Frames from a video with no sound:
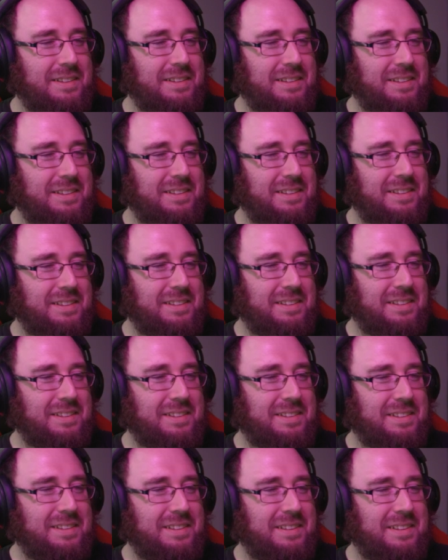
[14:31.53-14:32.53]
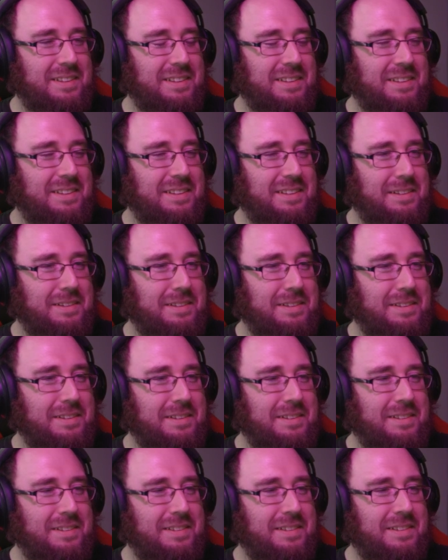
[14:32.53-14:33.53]

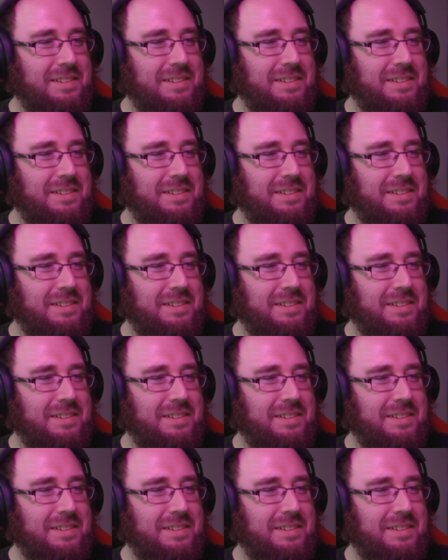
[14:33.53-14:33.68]
(silent)